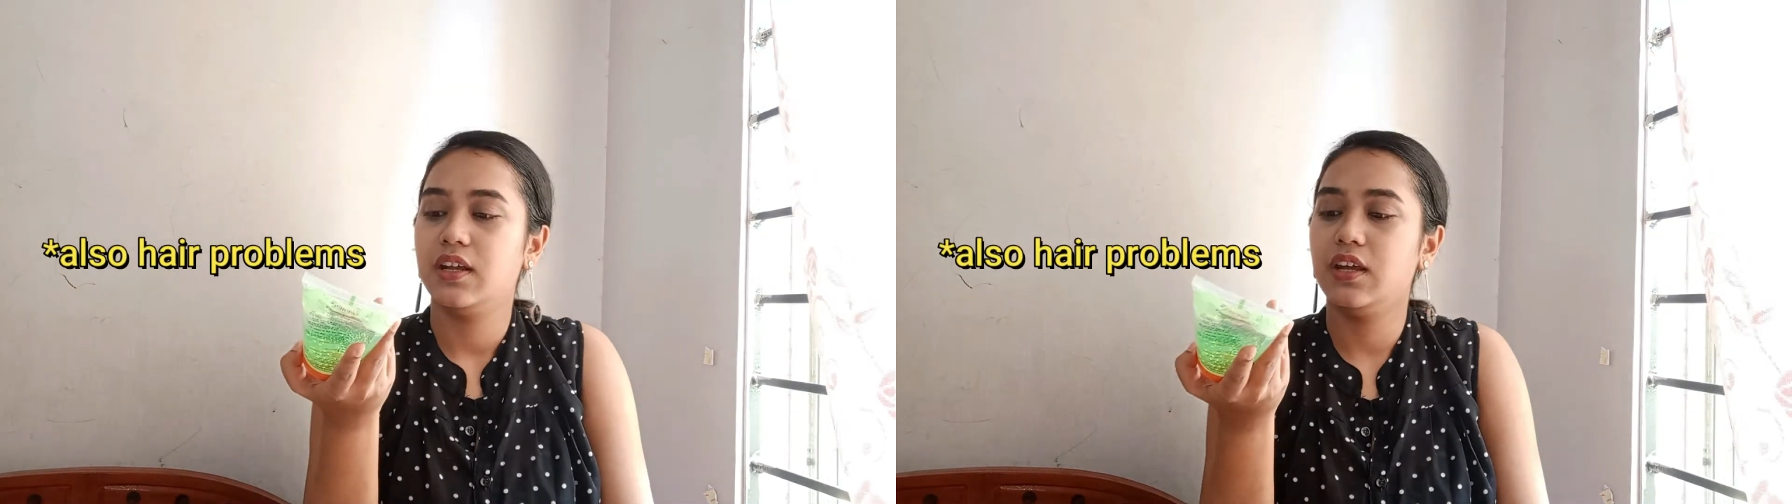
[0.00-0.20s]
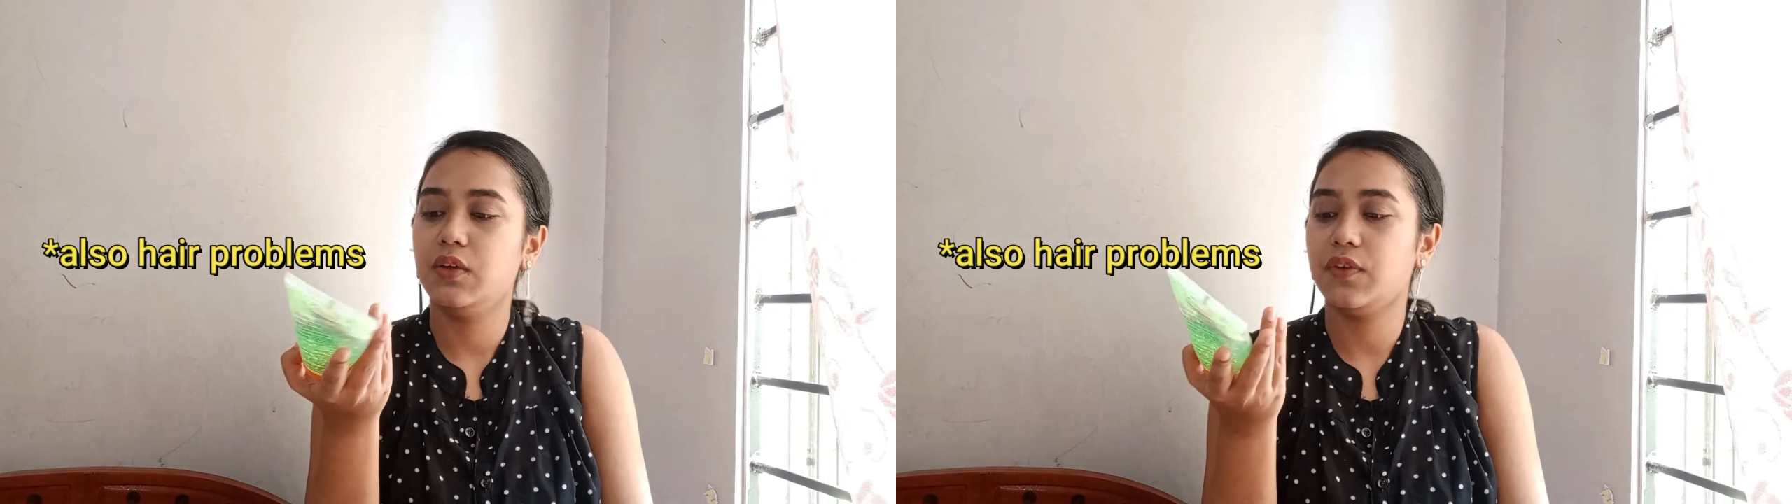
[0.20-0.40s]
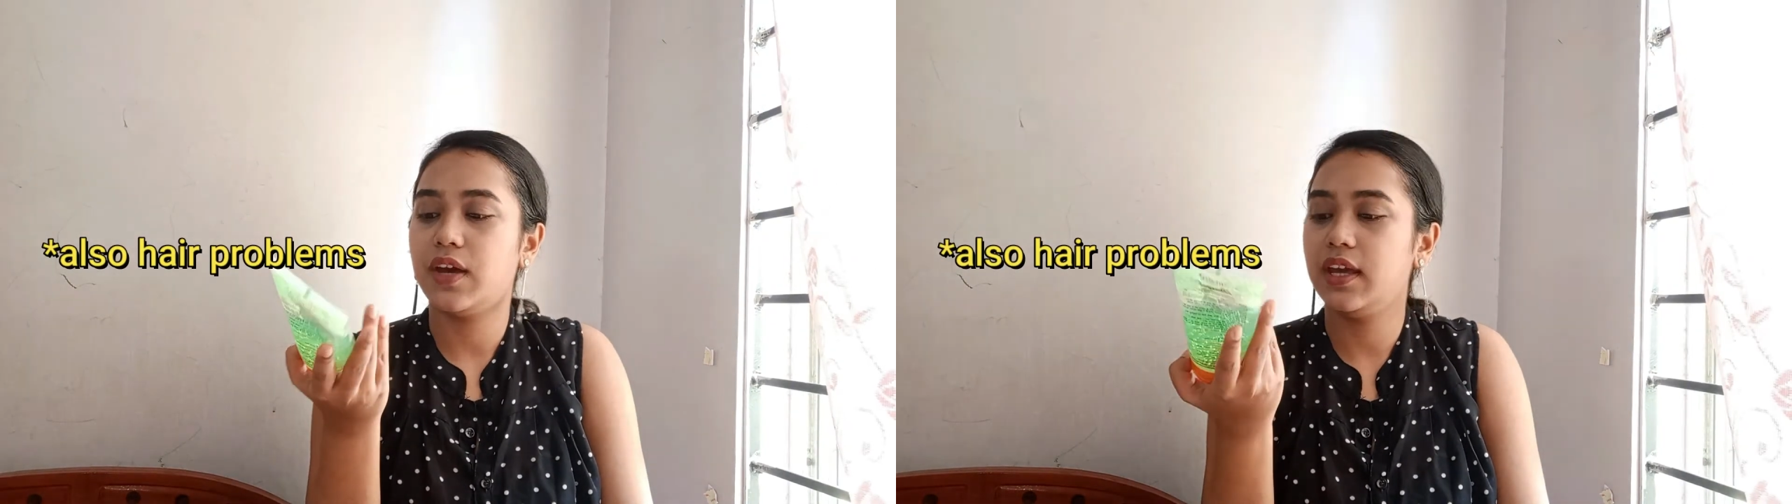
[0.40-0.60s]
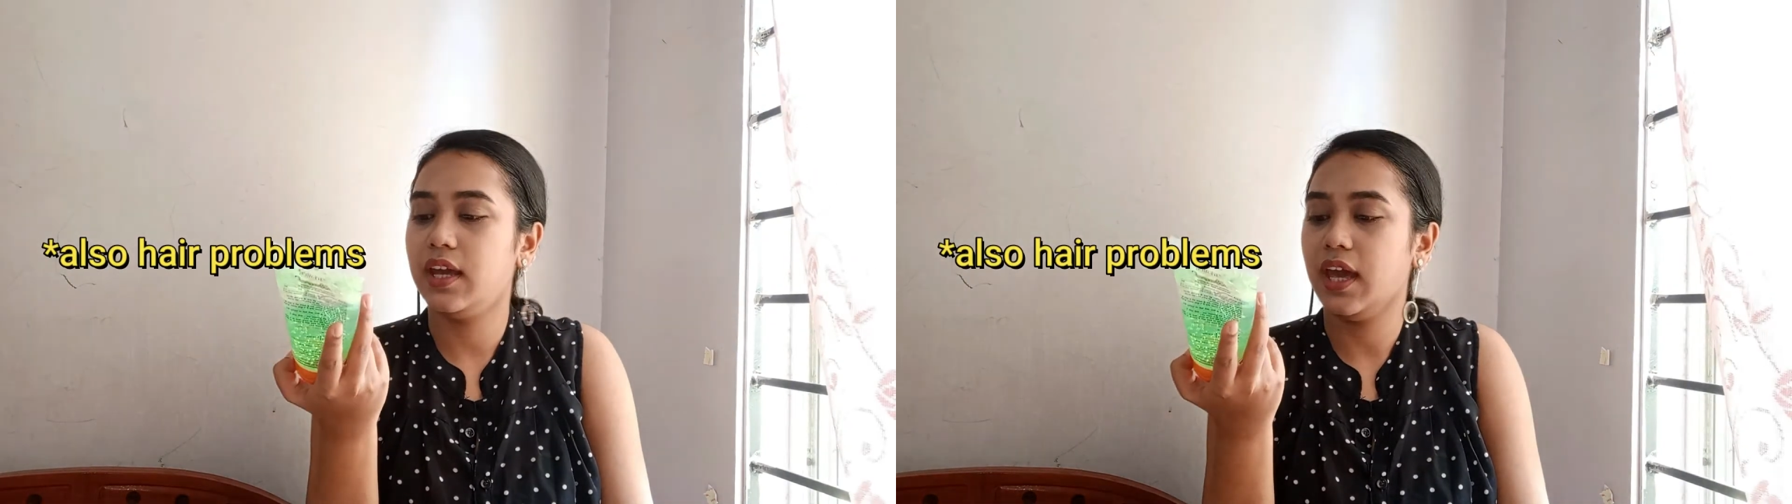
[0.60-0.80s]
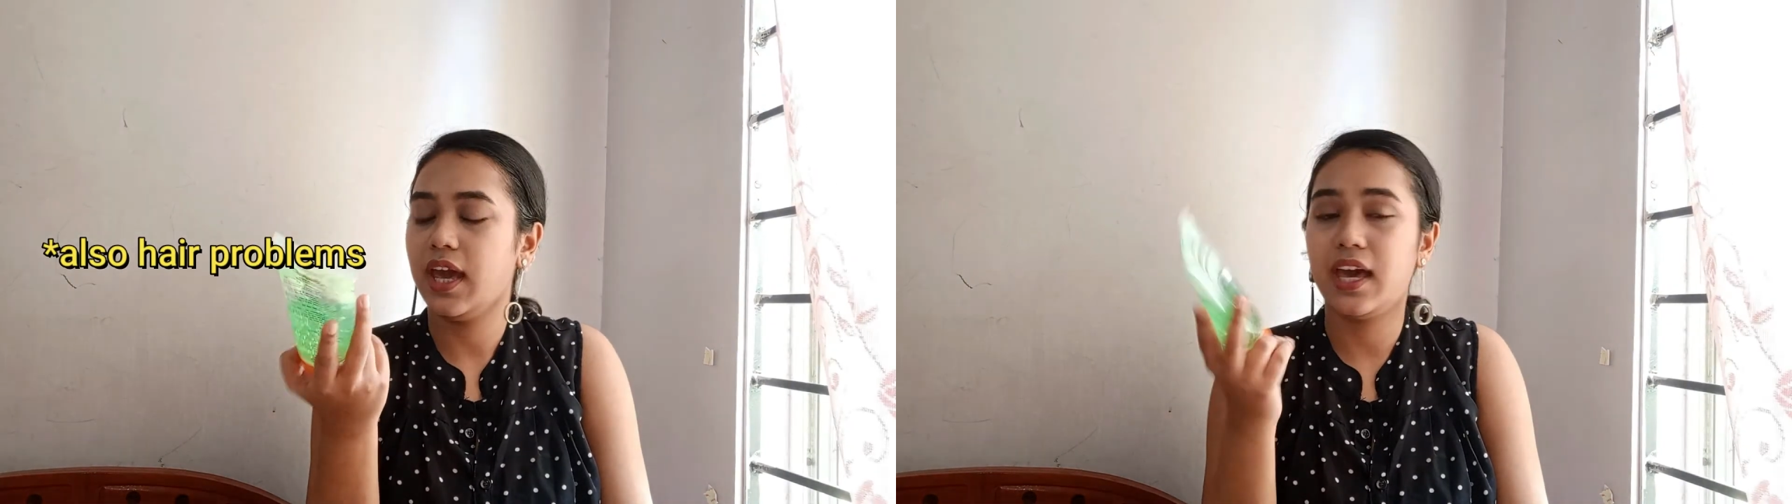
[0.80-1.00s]
if
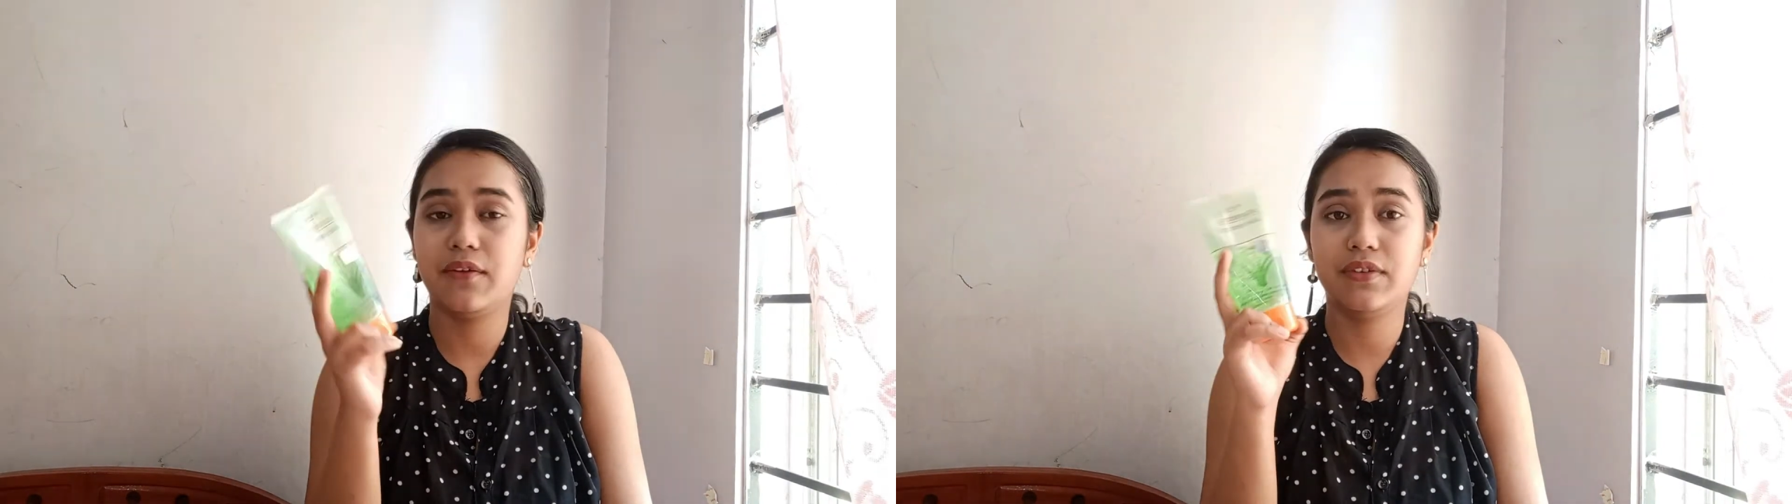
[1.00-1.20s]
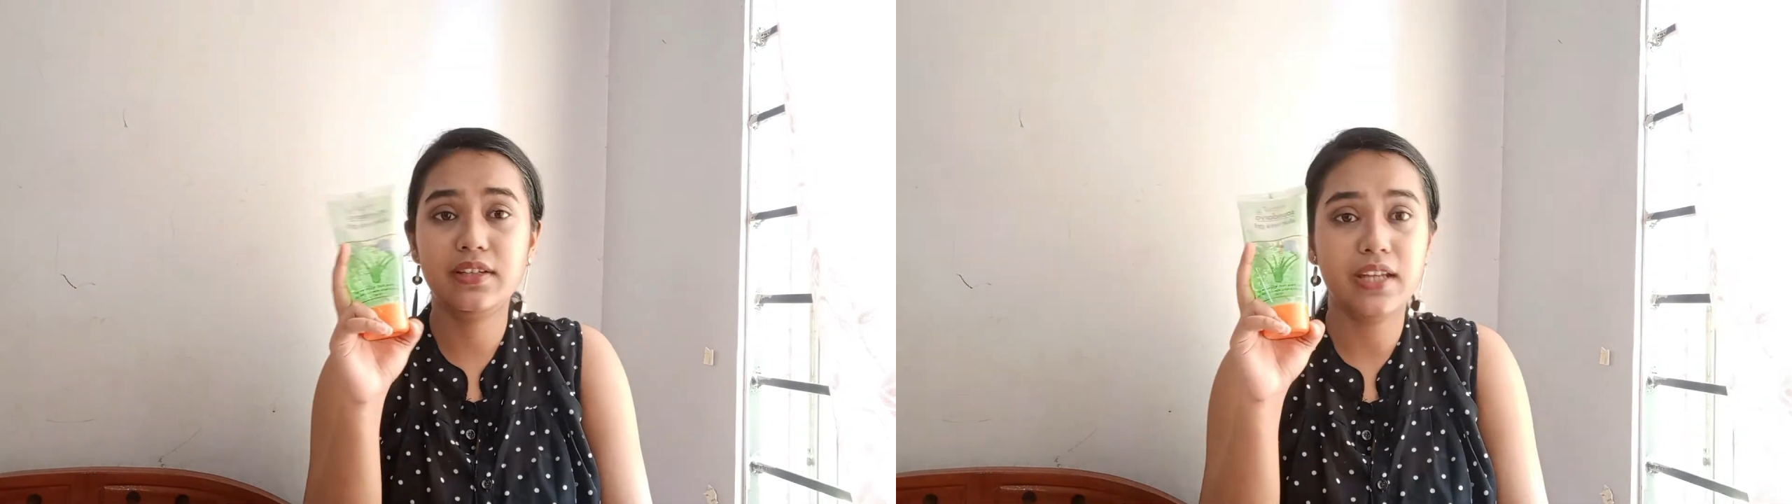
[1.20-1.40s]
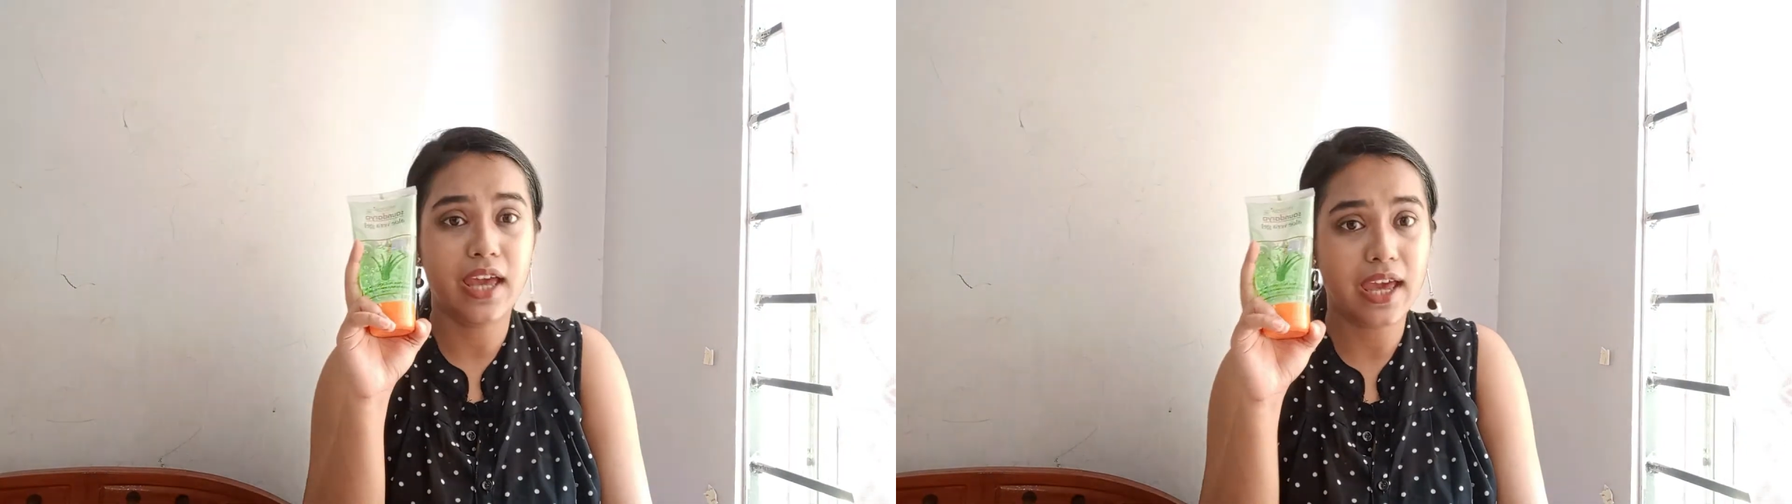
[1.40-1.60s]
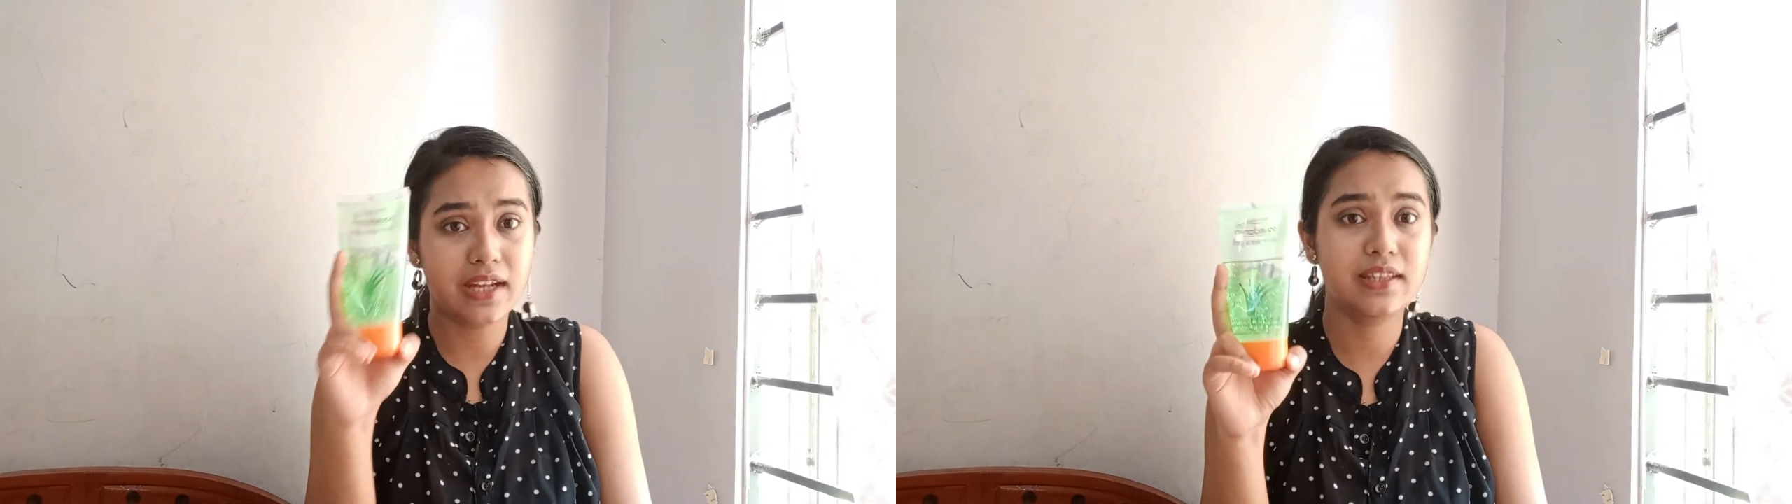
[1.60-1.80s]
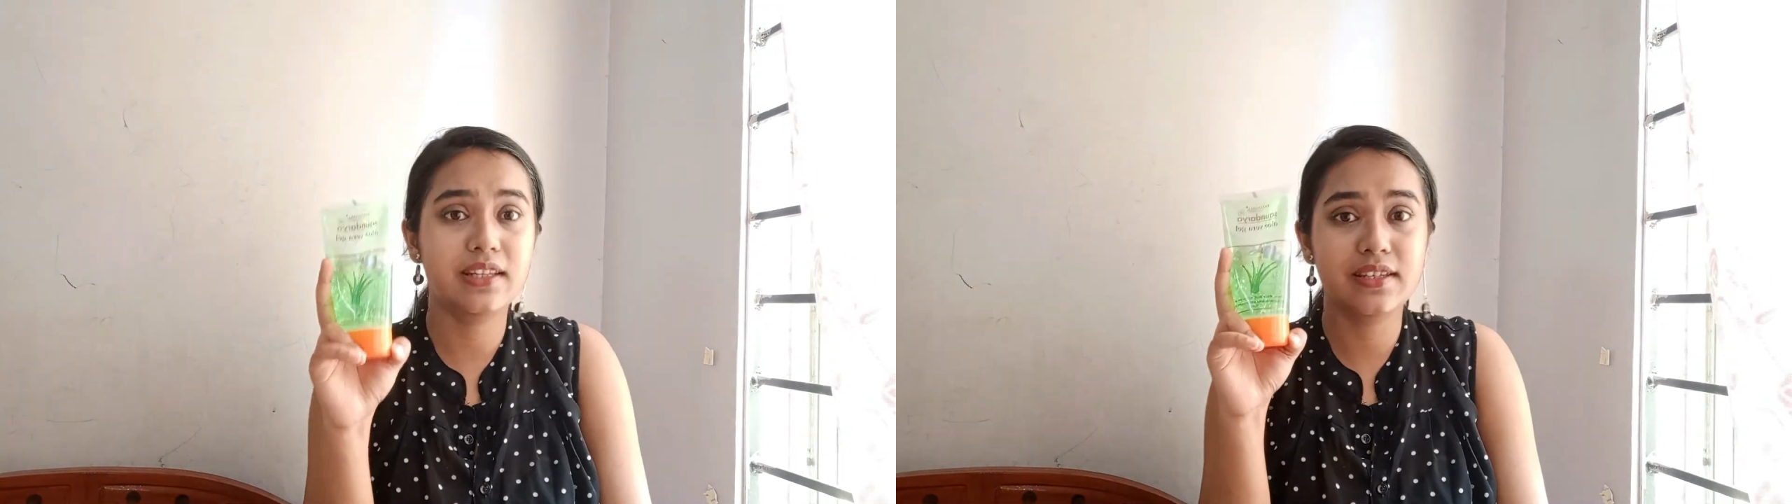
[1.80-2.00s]
I haven't
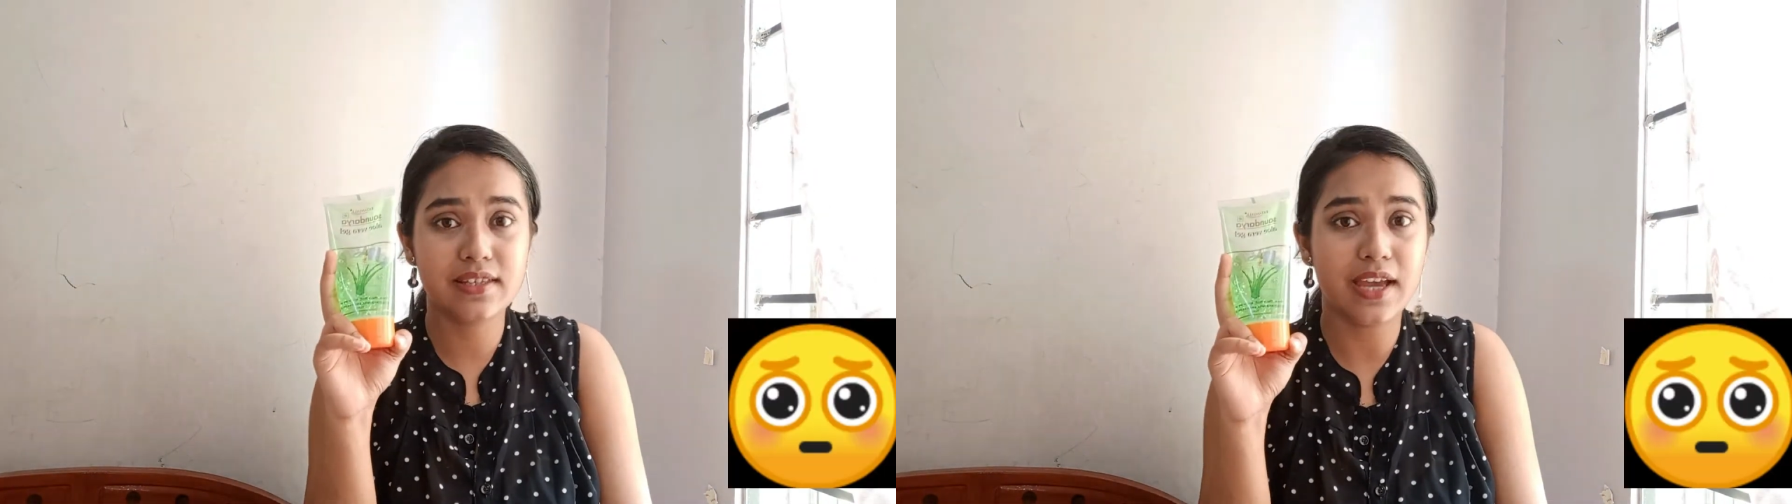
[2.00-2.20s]
had this,